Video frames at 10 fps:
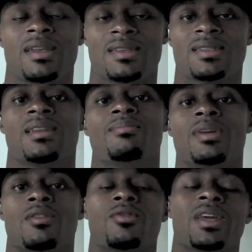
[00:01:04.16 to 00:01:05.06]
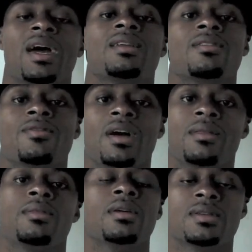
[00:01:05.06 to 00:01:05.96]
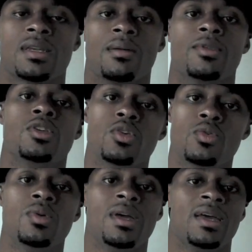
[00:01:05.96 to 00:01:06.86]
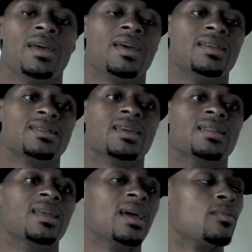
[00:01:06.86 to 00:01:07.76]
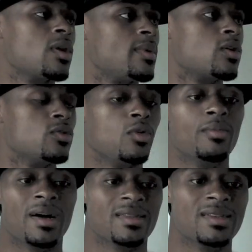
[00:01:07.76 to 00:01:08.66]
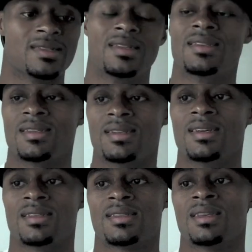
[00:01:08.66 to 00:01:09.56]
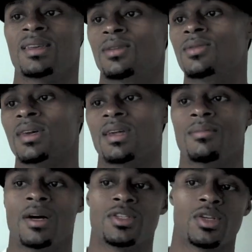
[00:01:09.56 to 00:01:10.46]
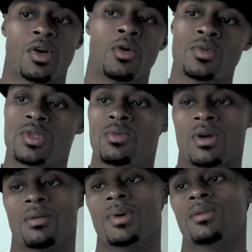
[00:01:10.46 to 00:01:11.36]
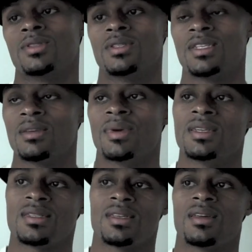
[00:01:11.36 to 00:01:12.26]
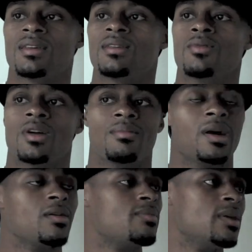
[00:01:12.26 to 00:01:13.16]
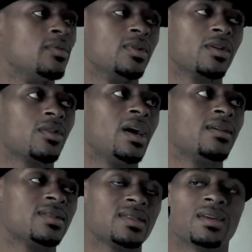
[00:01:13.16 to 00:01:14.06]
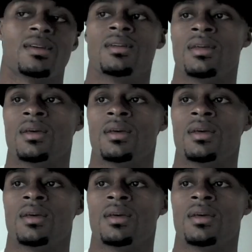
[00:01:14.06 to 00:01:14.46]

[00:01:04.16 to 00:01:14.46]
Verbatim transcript: it instead of being reactive, letting things come to you and saying, damn, what am I going to do about this, this, and this? You thinking about your coach, you worrying about what your teammates saying, you worrying about what people in the crowd are saying.